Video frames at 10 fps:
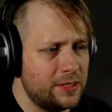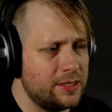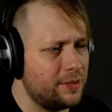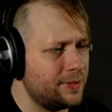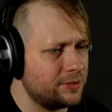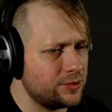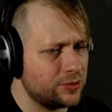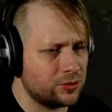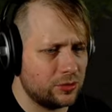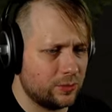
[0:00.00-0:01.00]
Yeah, I'm not too
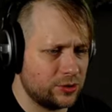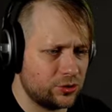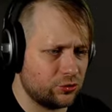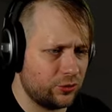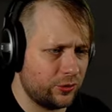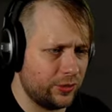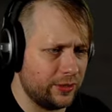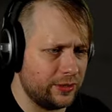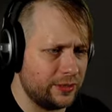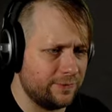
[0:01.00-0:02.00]
sure on what's triggering
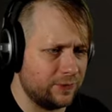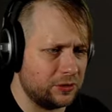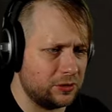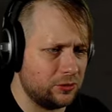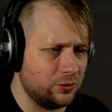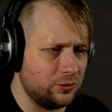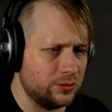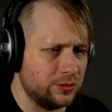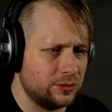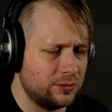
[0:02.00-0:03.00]
the different clues.